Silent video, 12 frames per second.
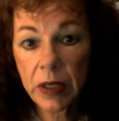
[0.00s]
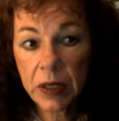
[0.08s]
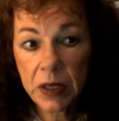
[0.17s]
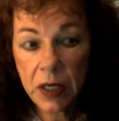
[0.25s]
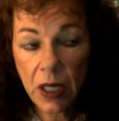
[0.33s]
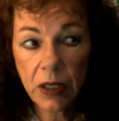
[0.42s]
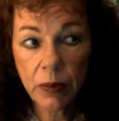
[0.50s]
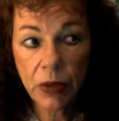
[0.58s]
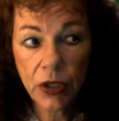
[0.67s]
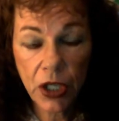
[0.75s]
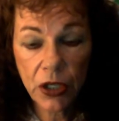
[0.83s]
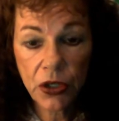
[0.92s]
It's not the
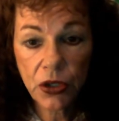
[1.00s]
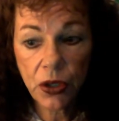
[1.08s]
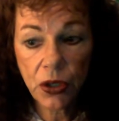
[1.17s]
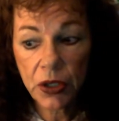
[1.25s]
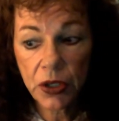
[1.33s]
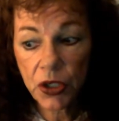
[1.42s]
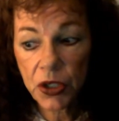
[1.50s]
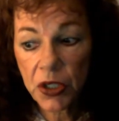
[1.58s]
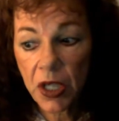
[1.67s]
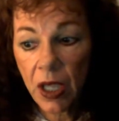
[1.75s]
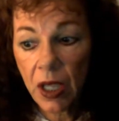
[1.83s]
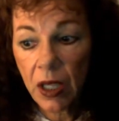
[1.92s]
progesterone, it's just
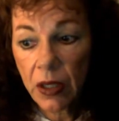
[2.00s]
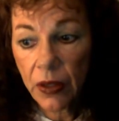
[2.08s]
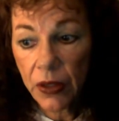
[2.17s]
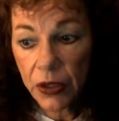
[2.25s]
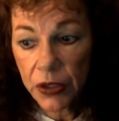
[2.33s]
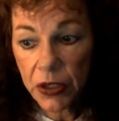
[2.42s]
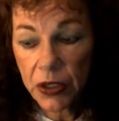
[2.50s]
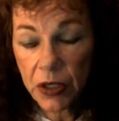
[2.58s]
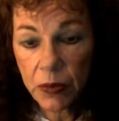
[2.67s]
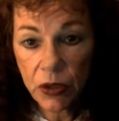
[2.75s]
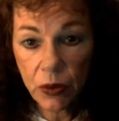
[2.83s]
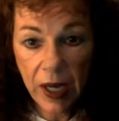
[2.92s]
that their
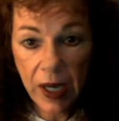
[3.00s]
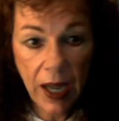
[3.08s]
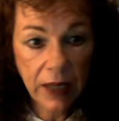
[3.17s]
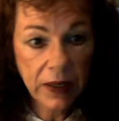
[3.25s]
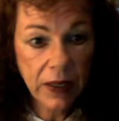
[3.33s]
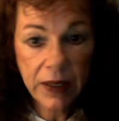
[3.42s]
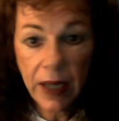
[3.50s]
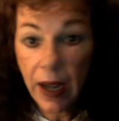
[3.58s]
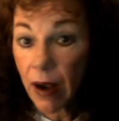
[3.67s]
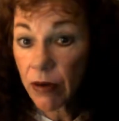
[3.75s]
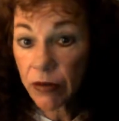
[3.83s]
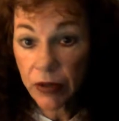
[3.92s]
systems are reacting to
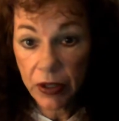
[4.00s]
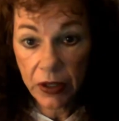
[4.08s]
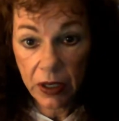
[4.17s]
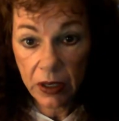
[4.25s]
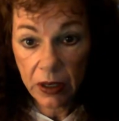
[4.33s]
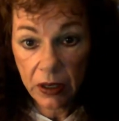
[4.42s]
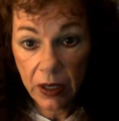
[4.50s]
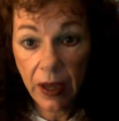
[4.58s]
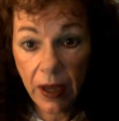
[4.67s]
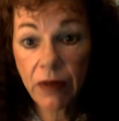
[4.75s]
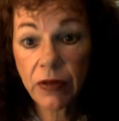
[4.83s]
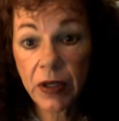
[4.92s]
everything
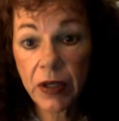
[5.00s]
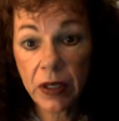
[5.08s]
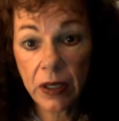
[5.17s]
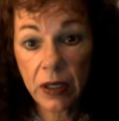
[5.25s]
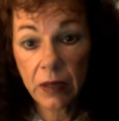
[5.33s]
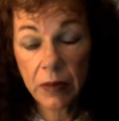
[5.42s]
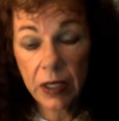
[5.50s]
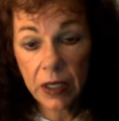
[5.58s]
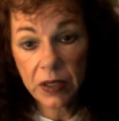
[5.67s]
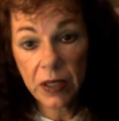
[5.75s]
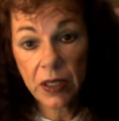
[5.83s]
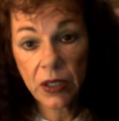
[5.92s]

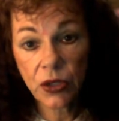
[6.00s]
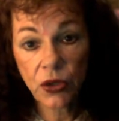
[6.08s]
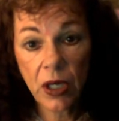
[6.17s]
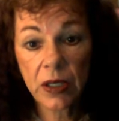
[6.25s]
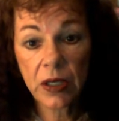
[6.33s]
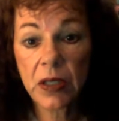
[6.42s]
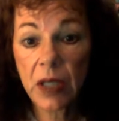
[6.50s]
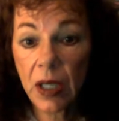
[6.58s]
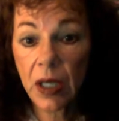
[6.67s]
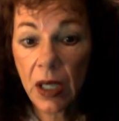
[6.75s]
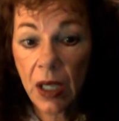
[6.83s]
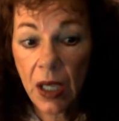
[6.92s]
because of these drugs.
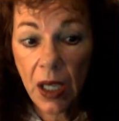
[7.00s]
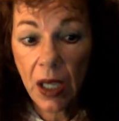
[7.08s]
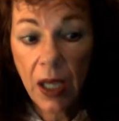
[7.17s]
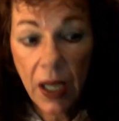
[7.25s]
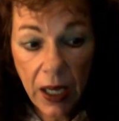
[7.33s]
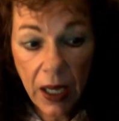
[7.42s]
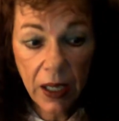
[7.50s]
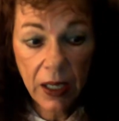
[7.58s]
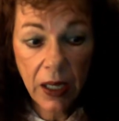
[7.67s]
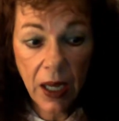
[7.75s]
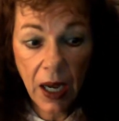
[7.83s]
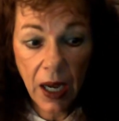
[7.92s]

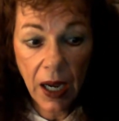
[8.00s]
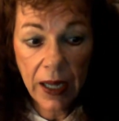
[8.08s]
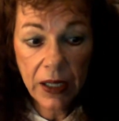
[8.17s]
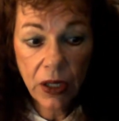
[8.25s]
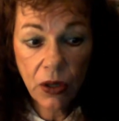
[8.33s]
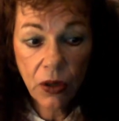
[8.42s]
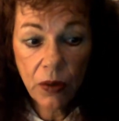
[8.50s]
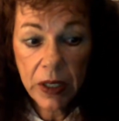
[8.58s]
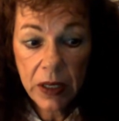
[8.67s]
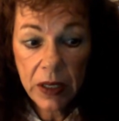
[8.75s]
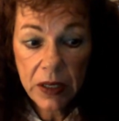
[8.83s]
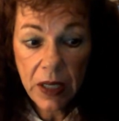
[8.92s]
And I know,
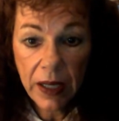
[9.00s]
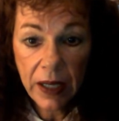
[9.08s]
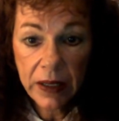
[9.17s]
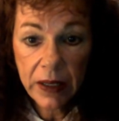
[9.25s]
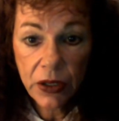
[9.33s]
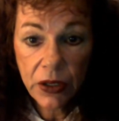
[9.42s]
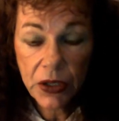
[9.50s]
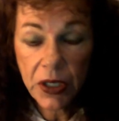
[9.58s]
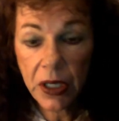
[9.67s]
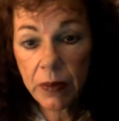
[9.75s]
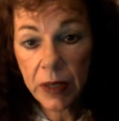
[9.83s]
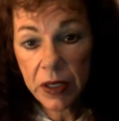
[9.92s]
because I didn't
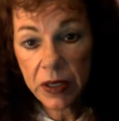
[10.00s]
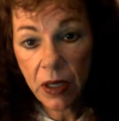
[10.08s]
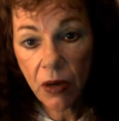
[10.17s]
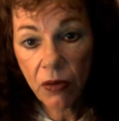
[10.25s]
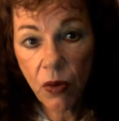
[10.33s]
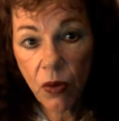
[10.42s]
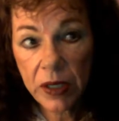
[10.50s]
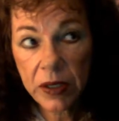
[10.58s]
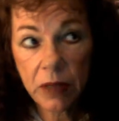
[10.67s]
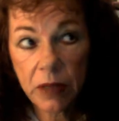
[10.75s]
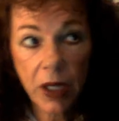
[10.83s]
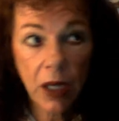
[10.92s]
understand myself, why
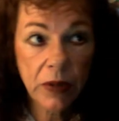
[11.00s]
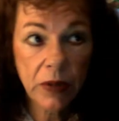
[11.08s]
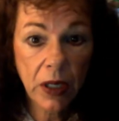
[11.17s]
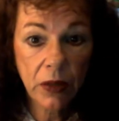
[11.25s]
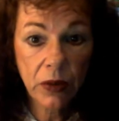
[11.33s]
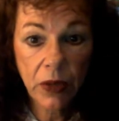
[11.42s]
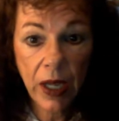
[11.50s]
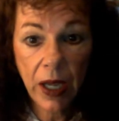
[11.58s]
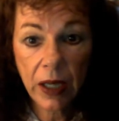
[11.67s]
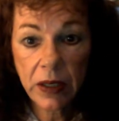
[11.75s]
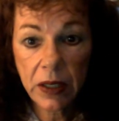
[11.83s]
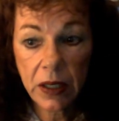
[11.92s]
sometimes I would
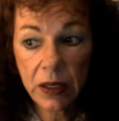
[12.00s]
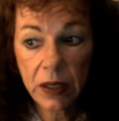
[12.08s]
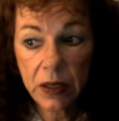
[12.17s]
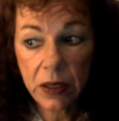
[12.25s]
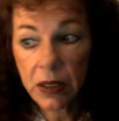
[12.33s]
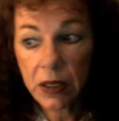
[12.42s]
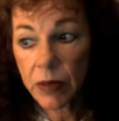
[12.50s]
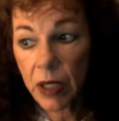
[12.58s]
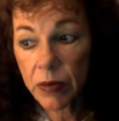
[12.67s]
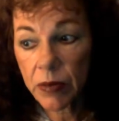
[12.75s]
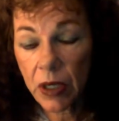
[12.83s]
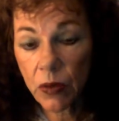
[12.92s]
react to things and
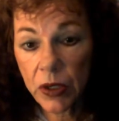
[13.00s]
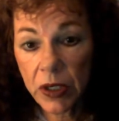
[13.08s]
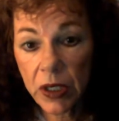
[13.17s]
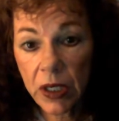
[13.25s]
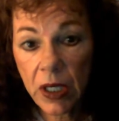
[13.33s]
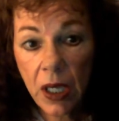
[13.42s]
sometimes I wouldn't,